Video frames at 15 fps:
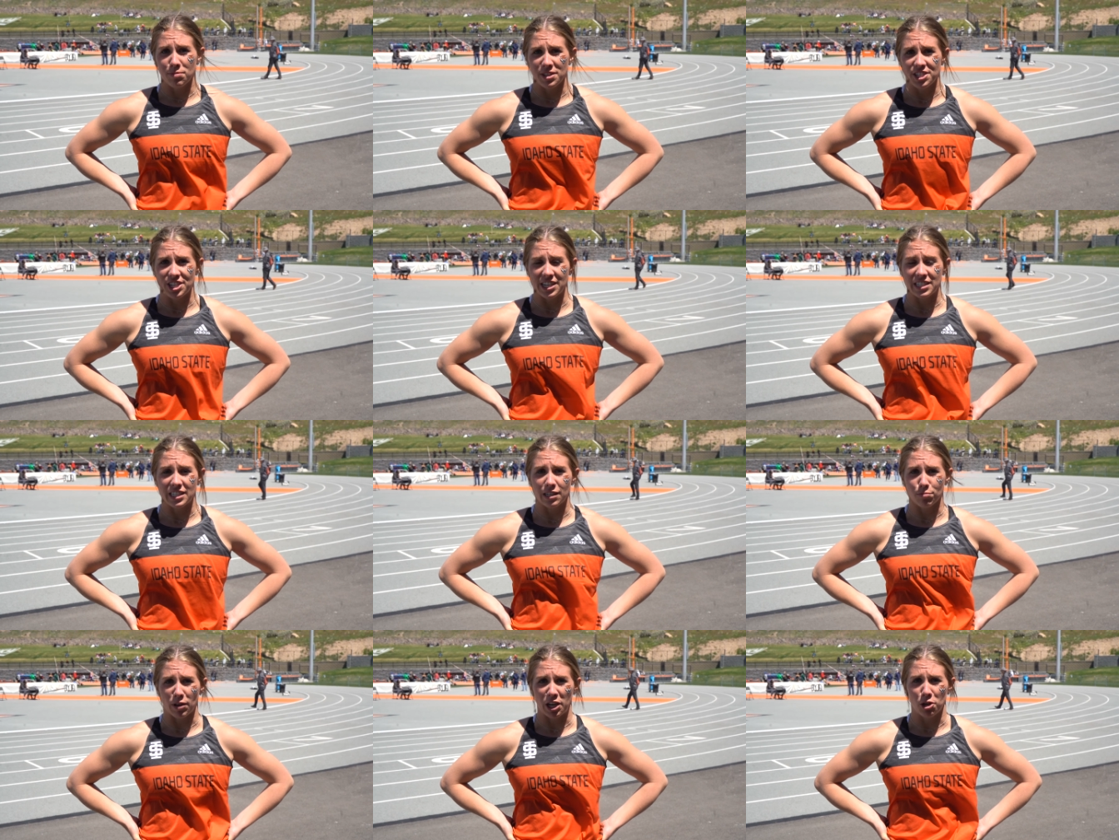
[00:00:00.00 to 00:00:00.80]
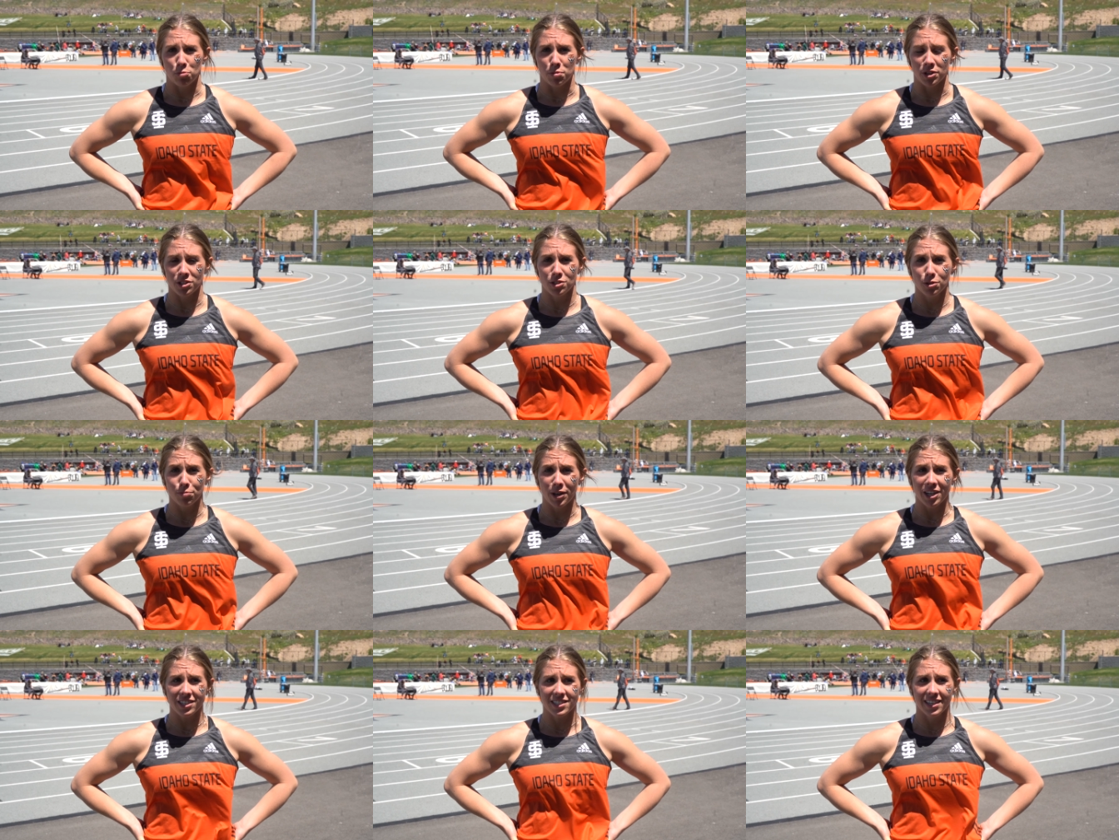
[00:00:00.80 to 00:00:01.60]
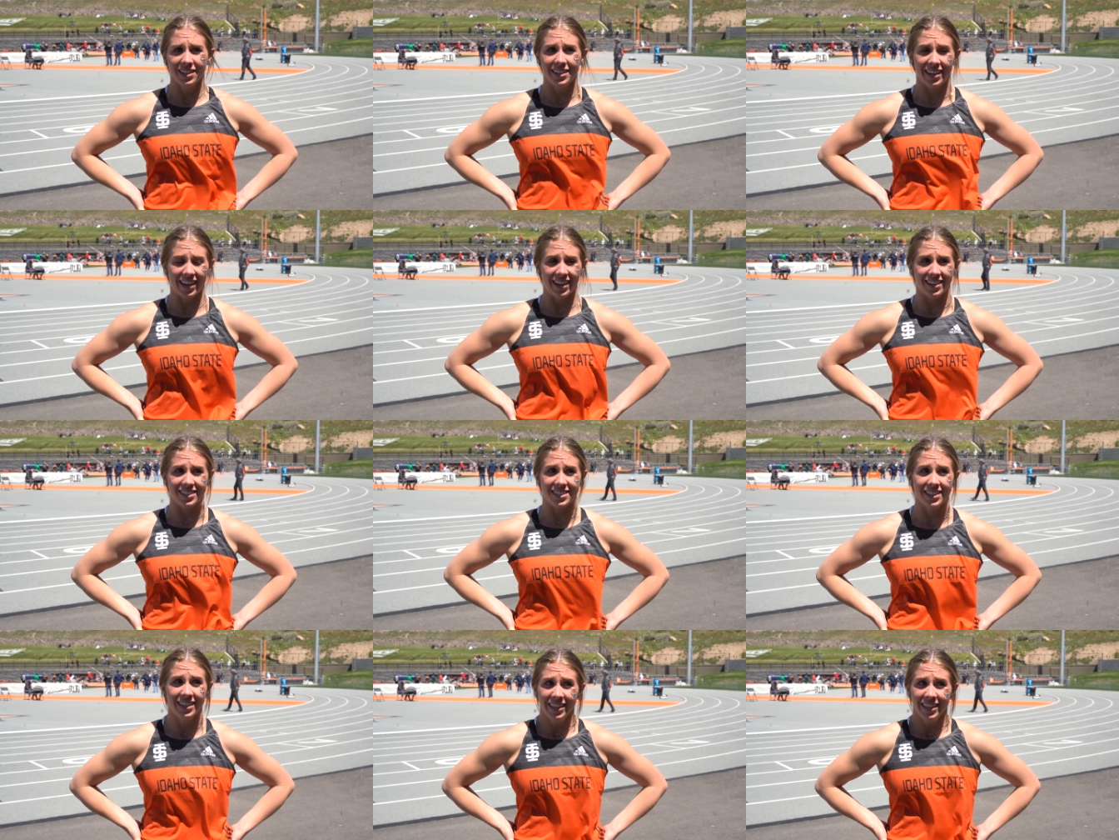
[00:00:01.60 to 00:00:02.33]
me chasing my own personal marks and